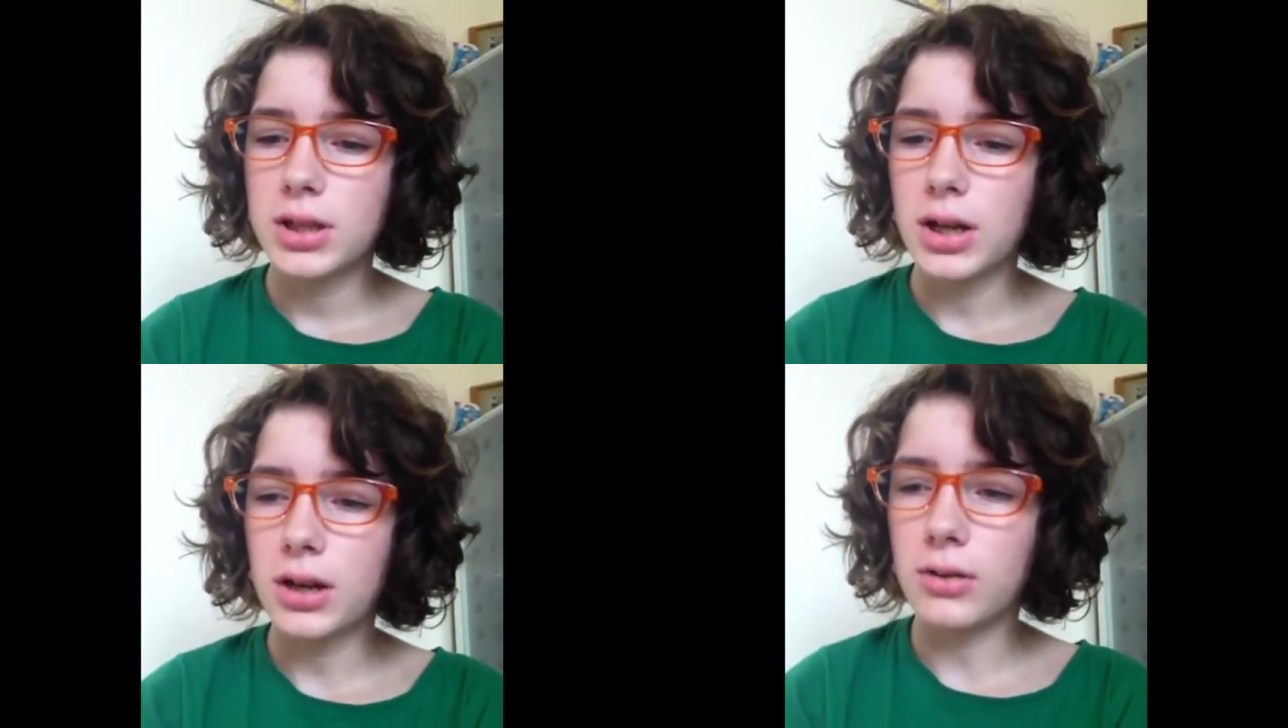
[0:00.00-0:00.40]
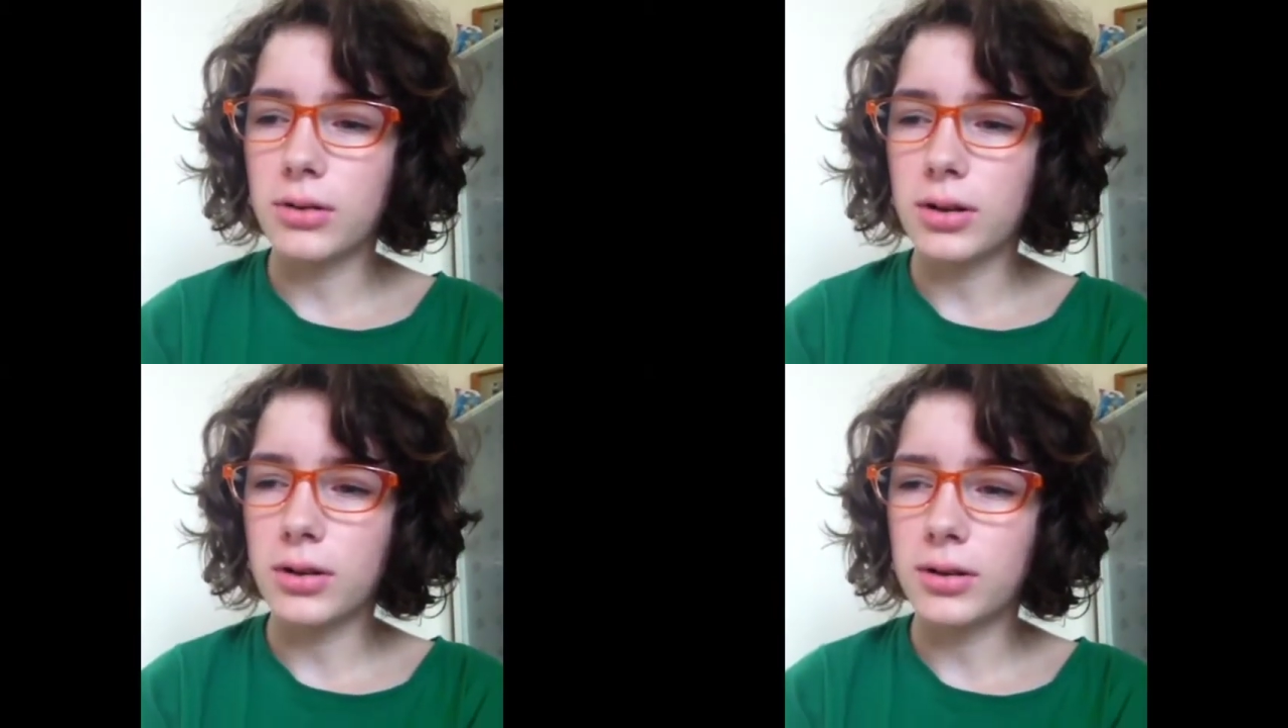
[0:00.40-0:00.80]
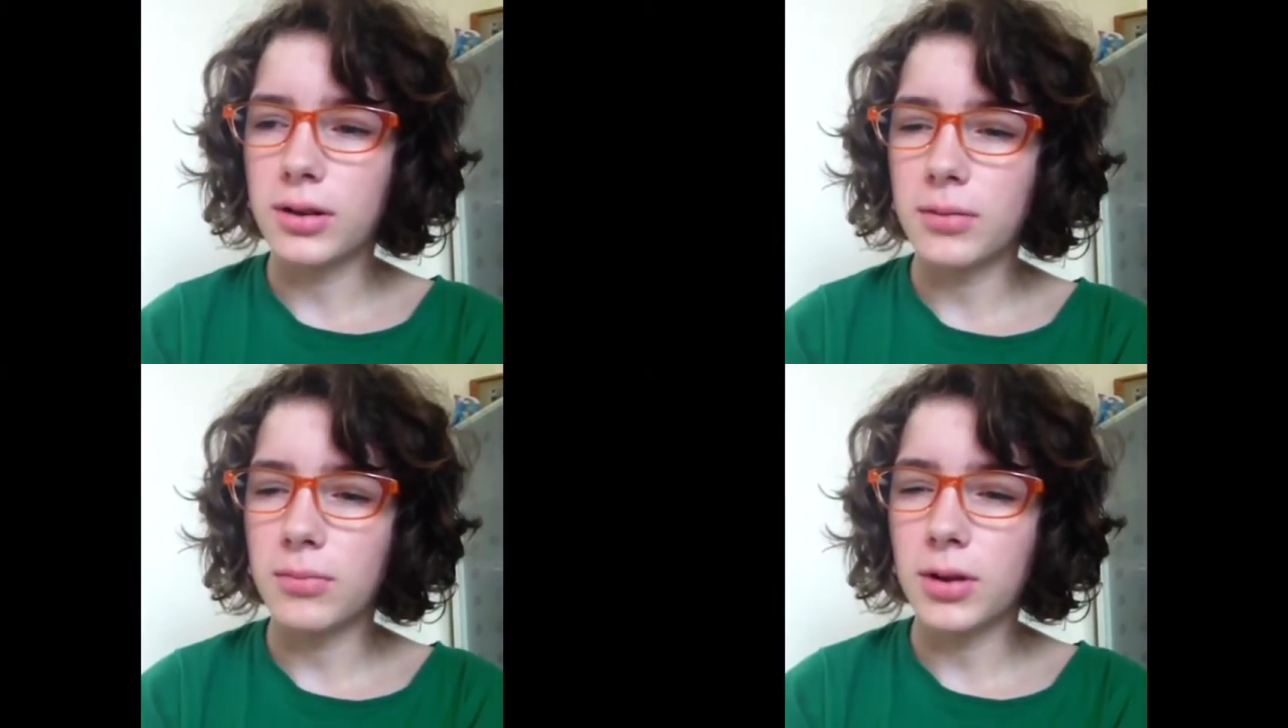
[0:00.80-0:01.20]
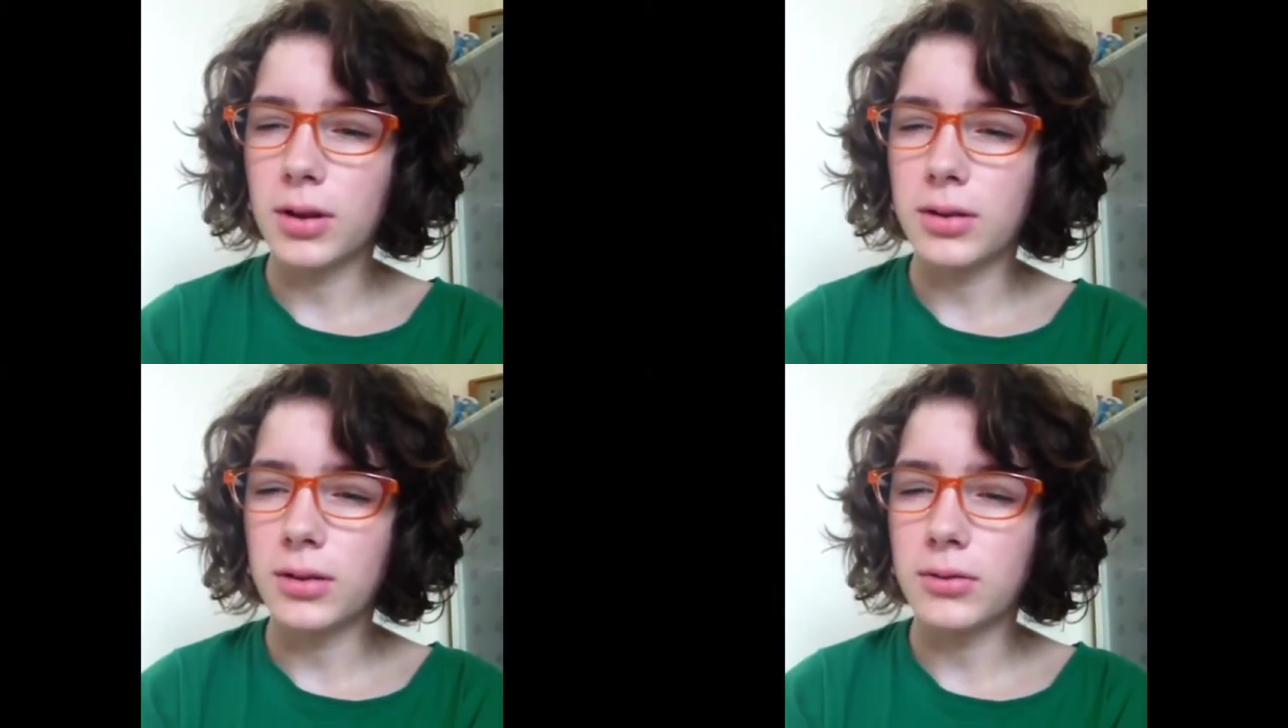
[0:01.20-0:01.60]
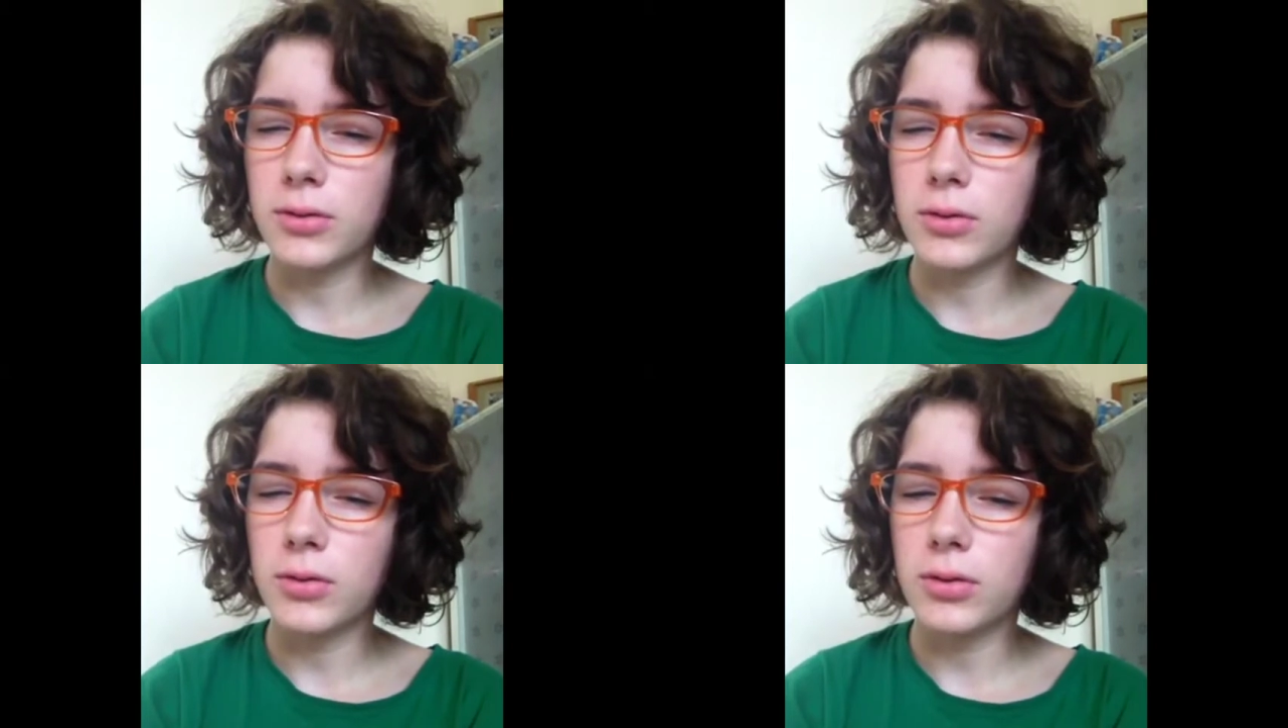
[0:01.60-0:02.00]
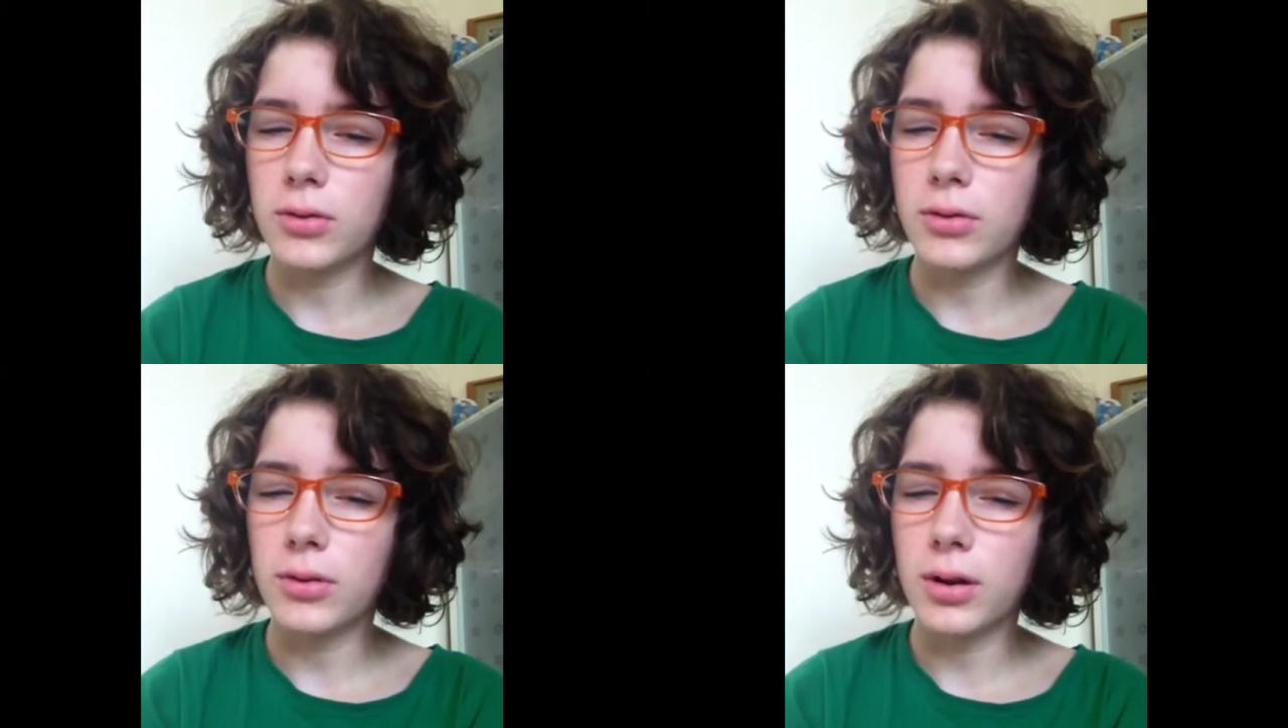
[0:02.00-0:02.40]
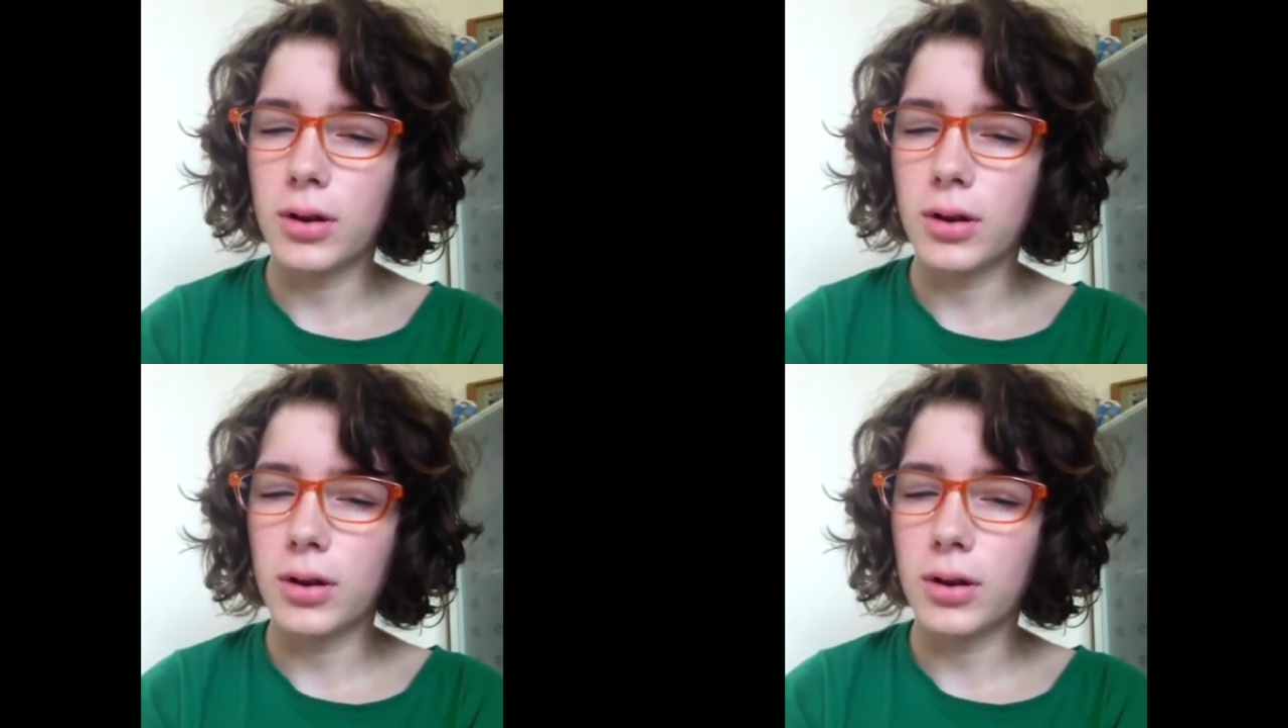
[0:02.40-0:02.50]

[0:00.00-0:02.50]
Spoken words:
I don't want to seem like this is,